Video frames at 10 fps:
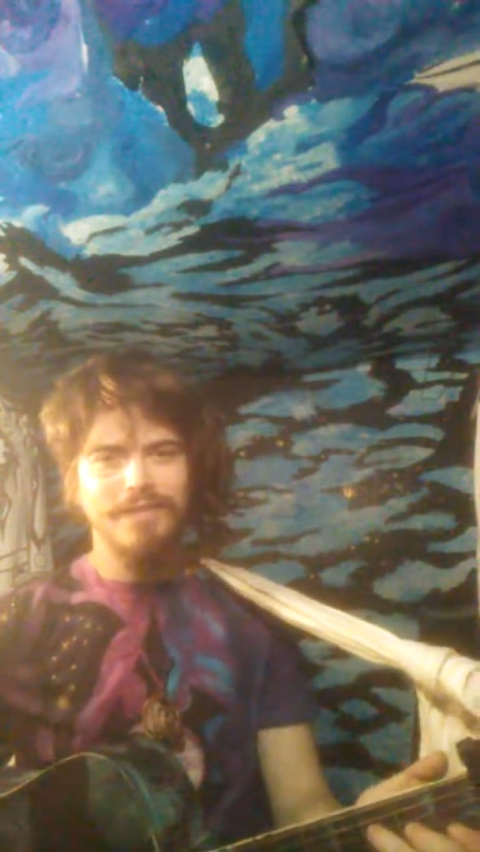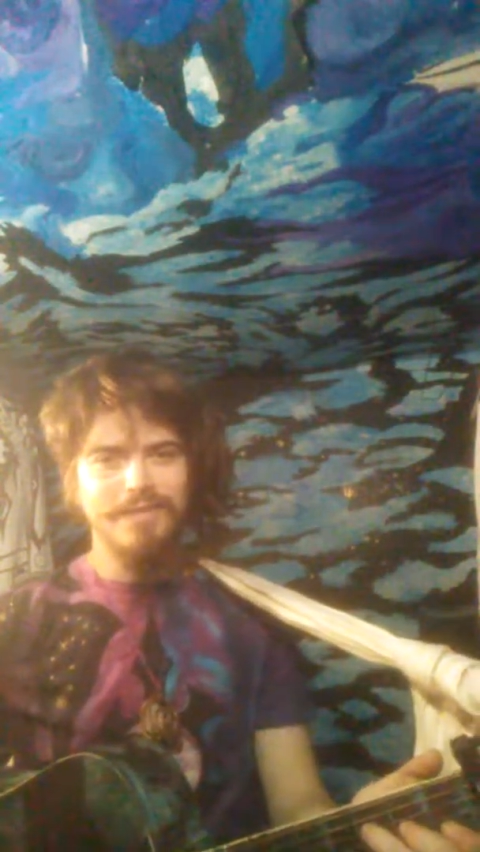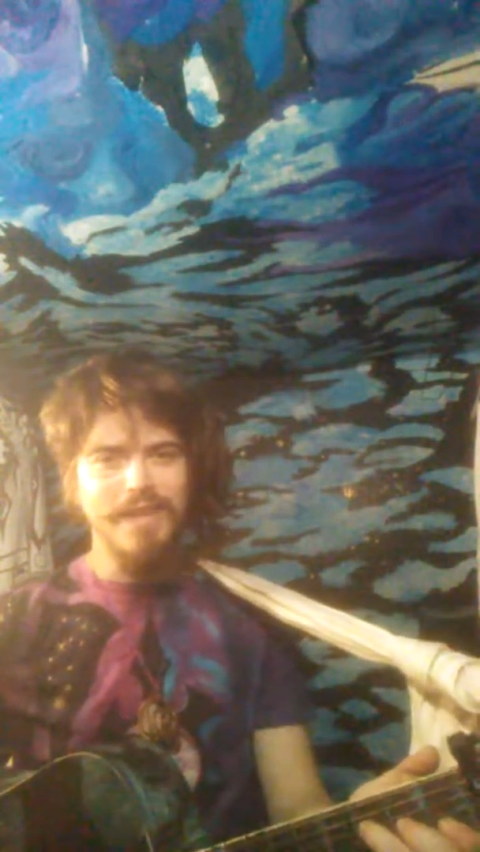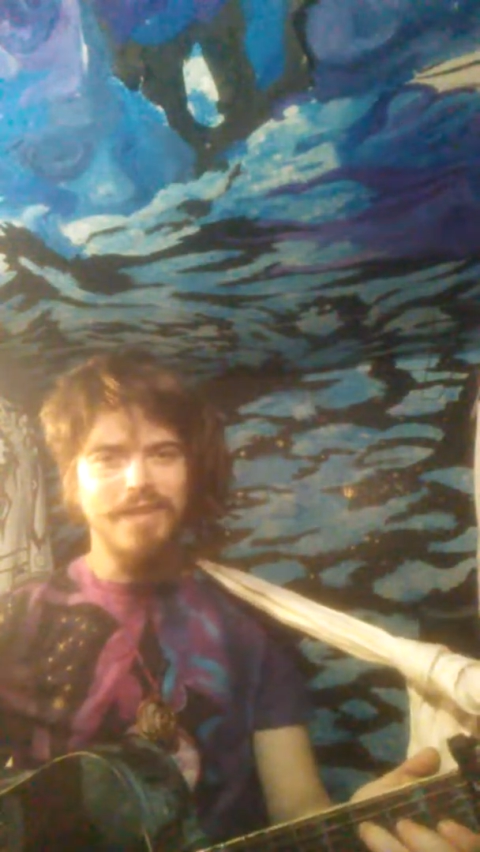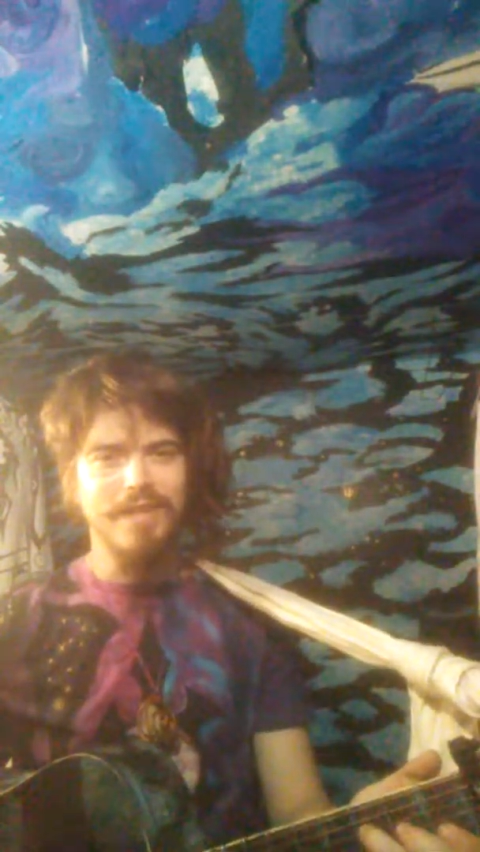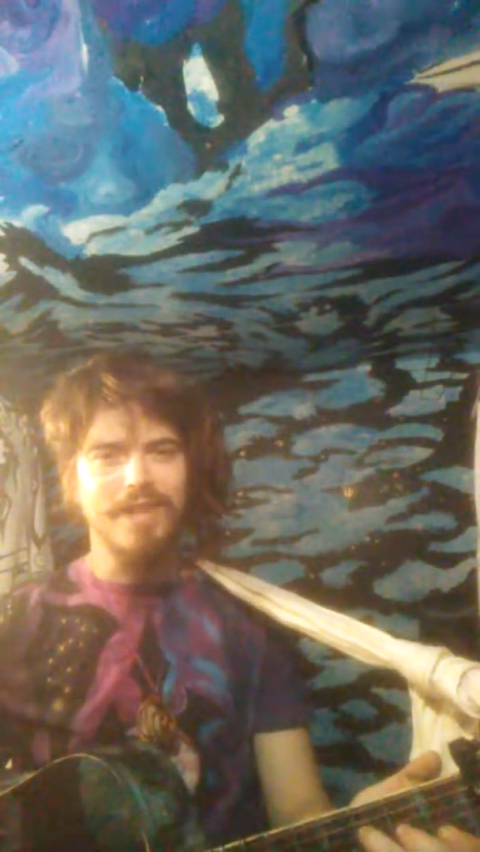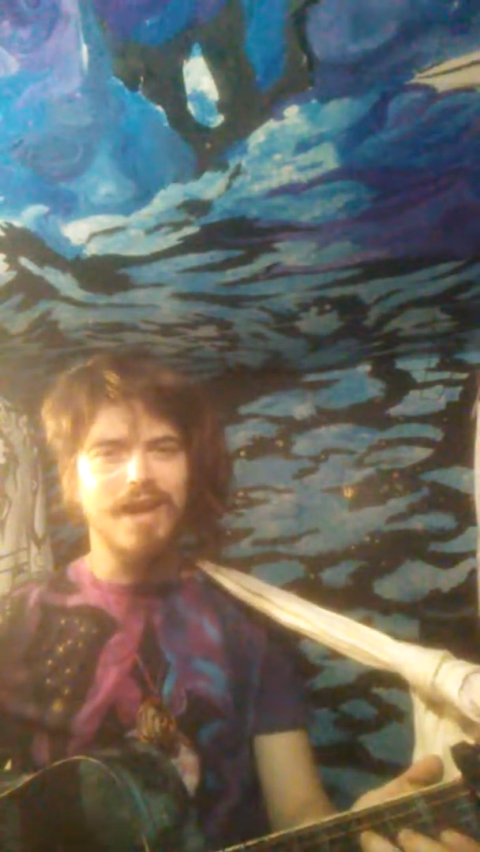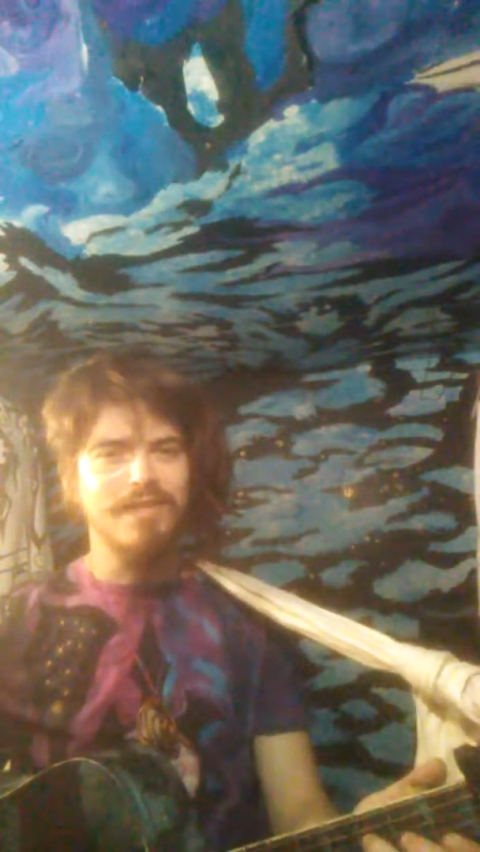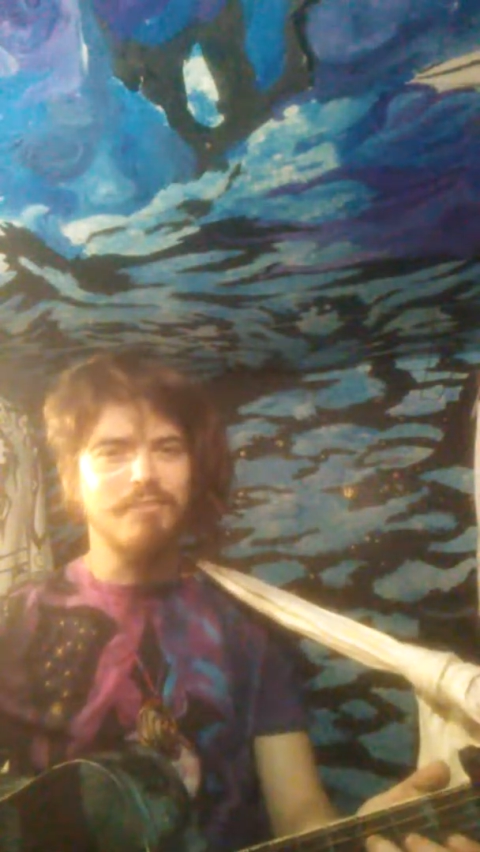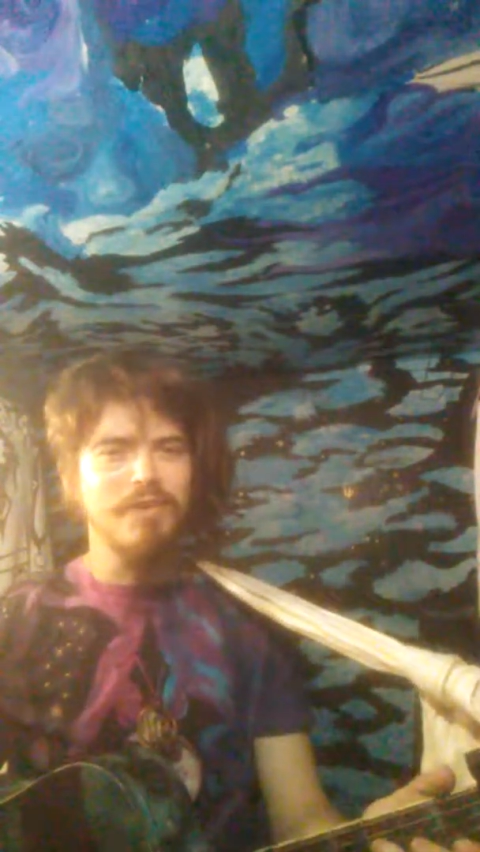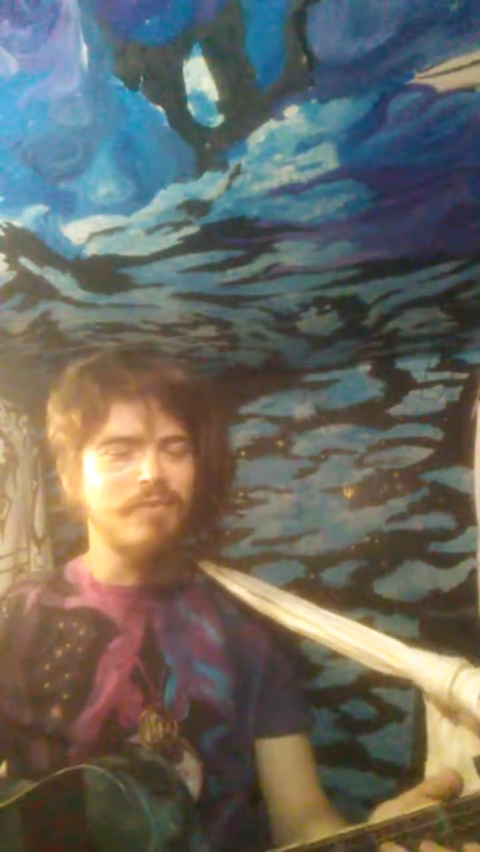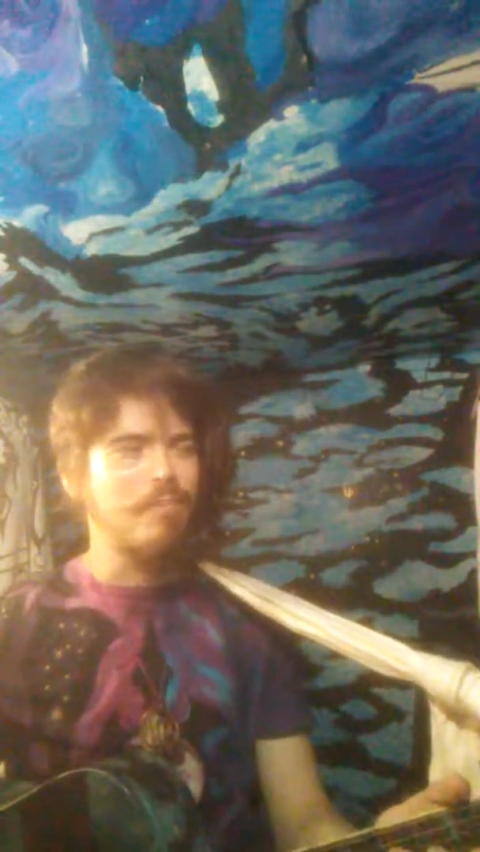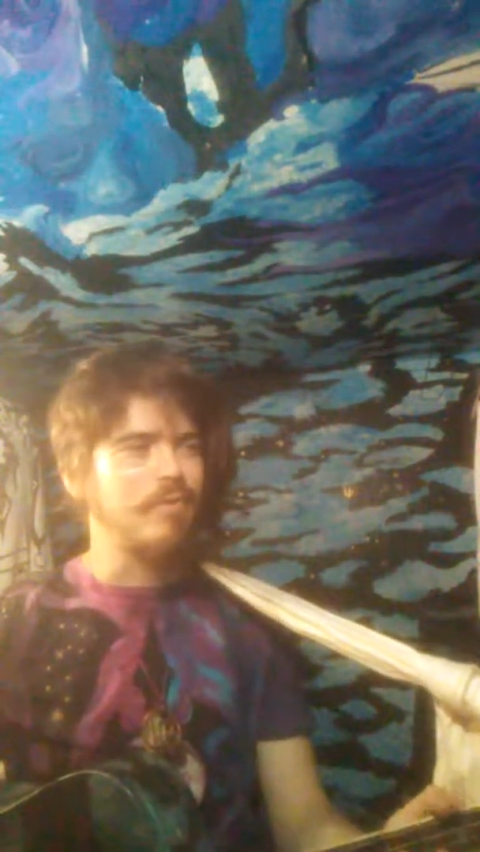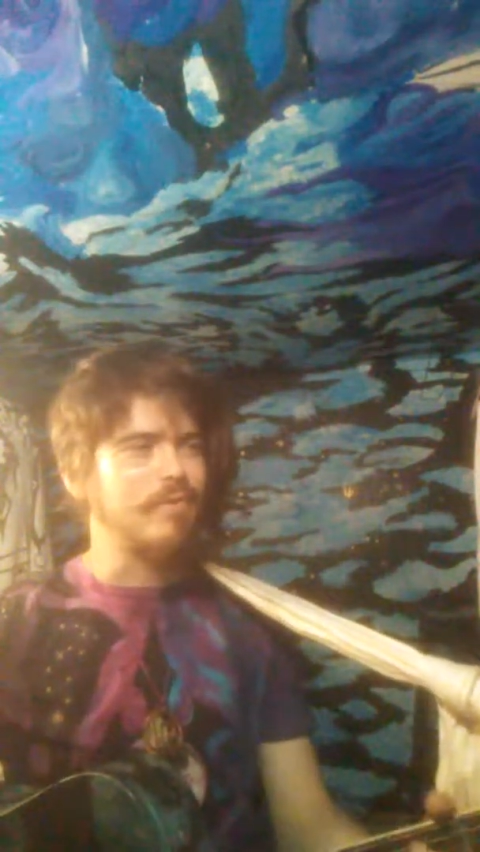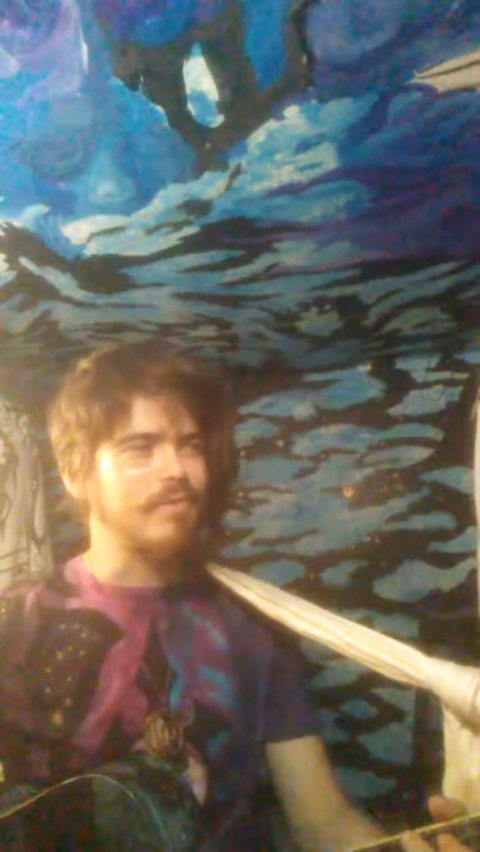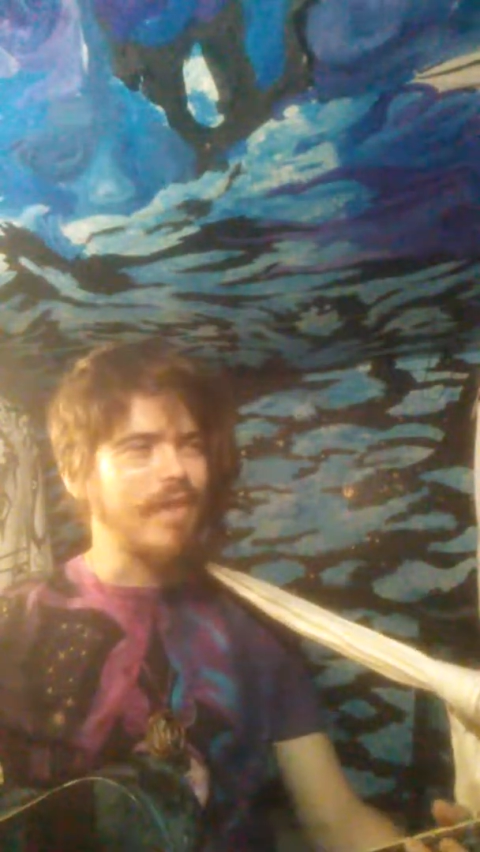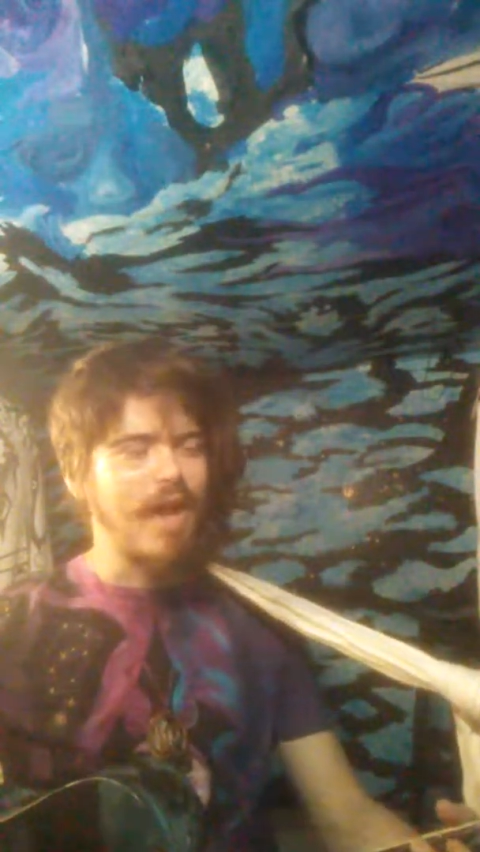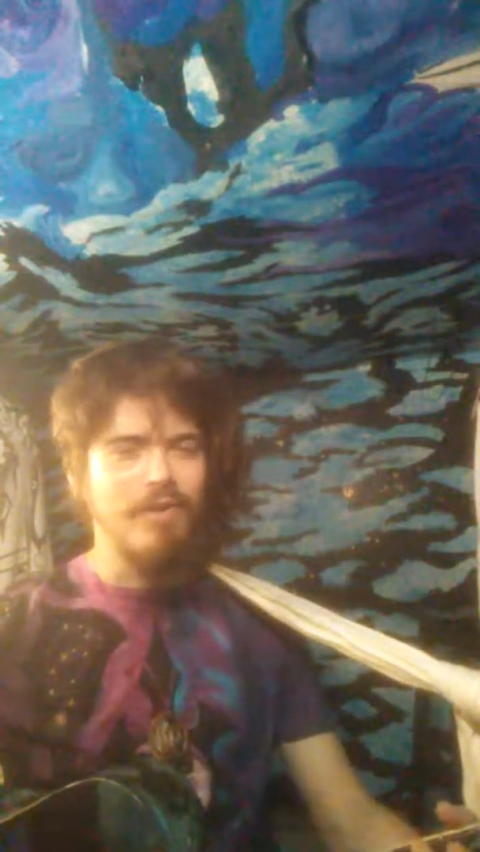sending cosmic ripples